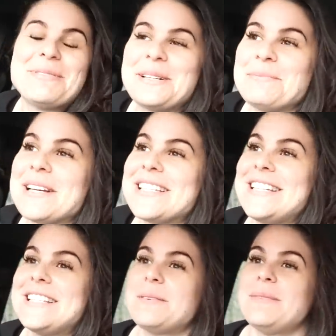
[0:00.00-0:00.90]
Bring
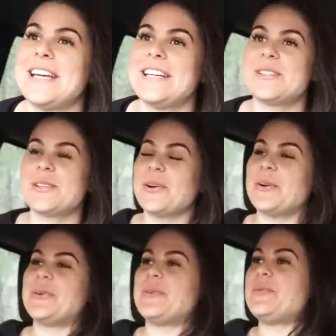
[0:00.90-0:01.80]
Mussy to me.
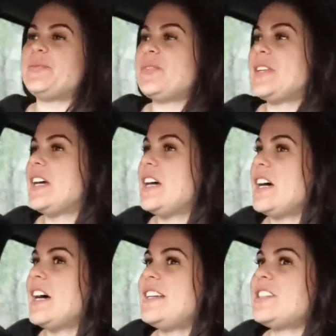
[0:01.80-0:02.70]
So
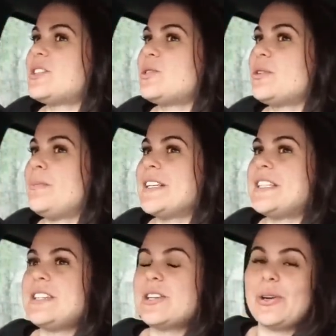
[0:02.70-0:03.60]
I just took
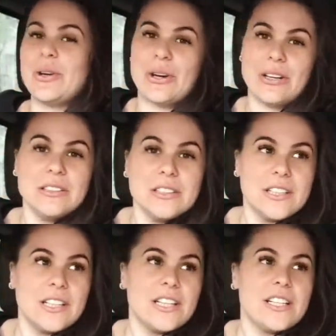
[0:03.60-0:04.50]
Mussy to her
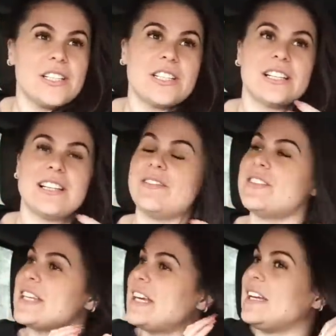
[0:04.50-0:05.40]
she
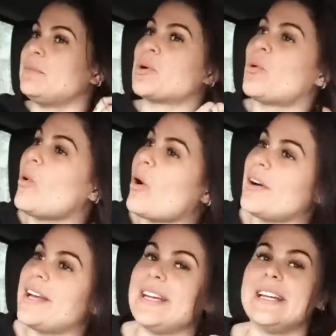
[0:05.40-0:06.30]
lives in
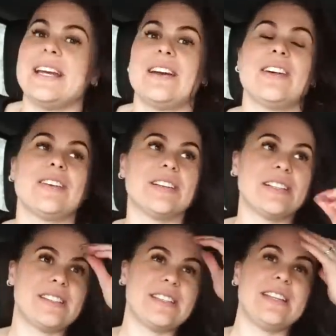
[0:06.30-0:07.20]
Macquarie, an area
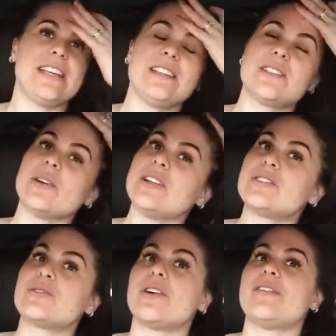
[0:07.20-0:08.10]
in Sydney, so I
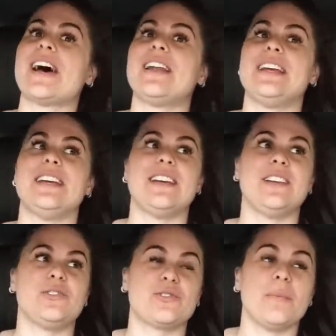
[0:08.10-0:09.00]
just drove out
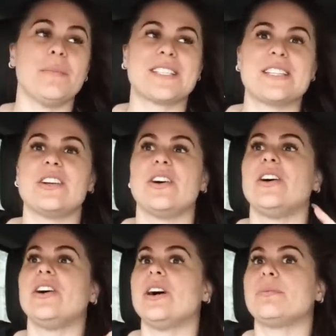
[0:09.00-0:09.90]
here, dropped Mussy to
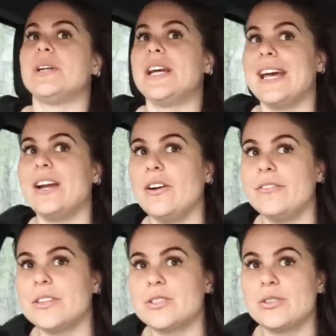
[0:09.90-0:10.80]
her. I'm going to head
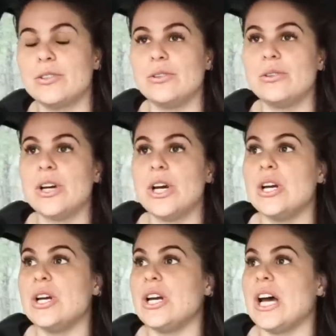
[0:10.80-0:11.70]
over to
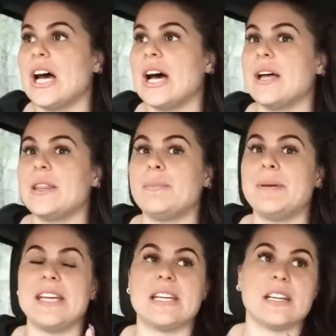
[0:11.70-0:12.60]
uh, the
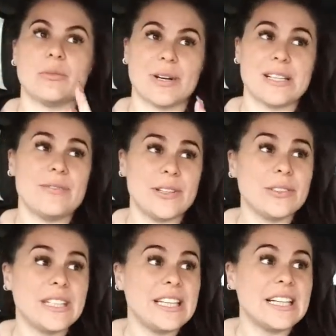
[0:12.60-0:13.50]
big
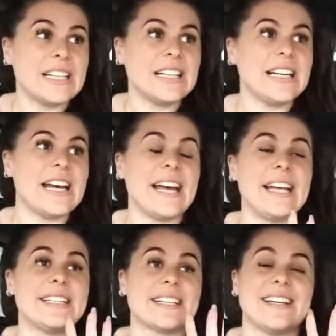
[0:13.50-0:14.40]
Westfield here,
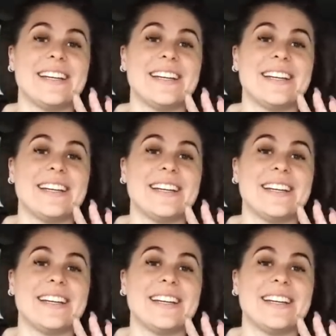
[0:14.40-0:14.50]
and